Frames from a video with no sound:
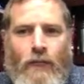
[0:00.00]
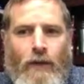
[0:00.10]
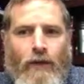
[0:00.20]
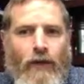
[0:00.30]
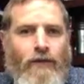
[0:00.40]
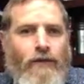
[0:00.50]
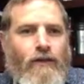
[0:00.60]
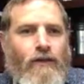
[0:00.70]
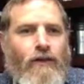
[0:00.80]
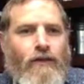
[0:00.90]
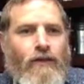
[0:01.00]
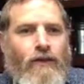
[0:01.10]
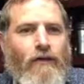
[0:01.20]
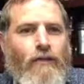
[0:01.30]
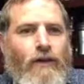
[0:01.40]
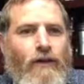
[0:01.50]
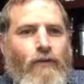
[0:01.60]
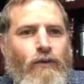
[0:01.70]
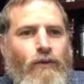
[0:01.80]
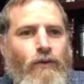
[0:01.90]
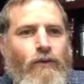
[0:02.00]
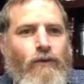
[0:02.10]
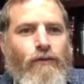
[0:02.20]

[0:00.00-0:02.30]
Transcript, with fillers: We haven't discussed enough about what's called